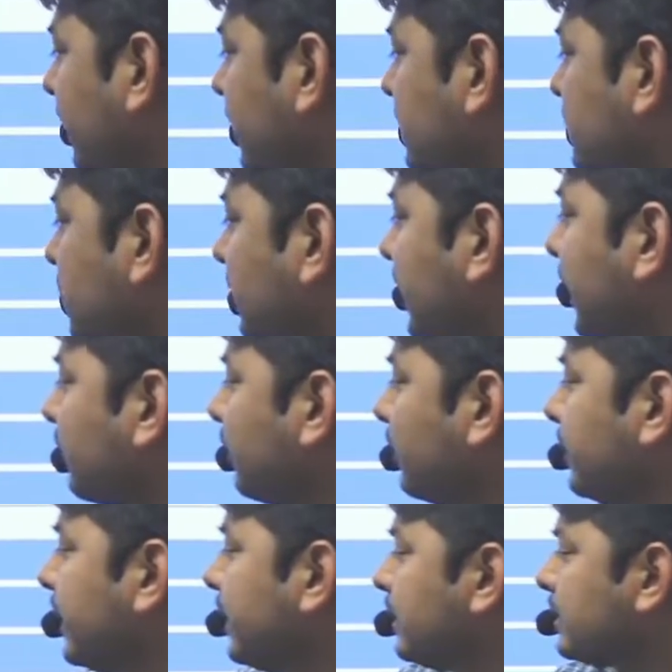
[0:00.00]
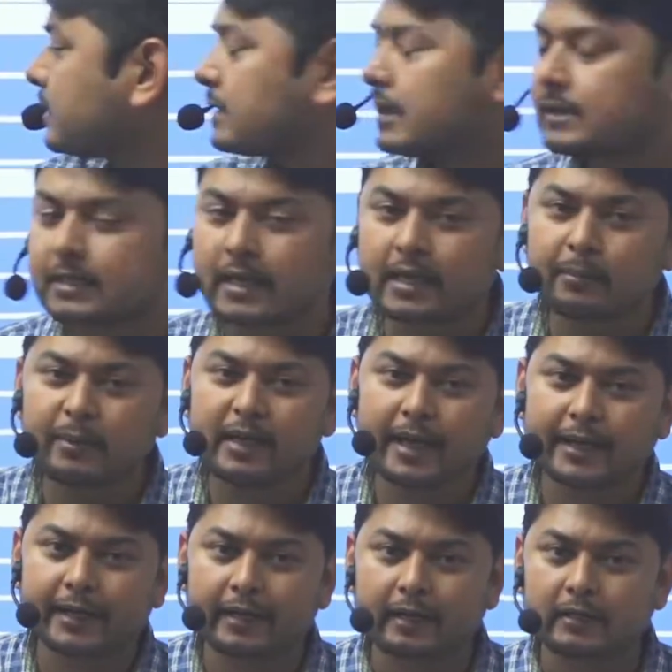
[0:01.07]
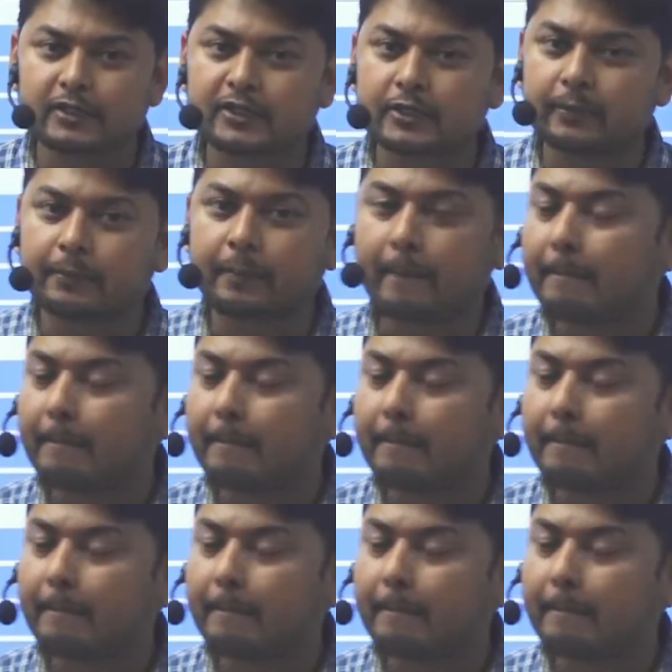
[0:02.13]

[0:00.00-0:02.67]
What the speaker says: So that will be sustainable agriculture.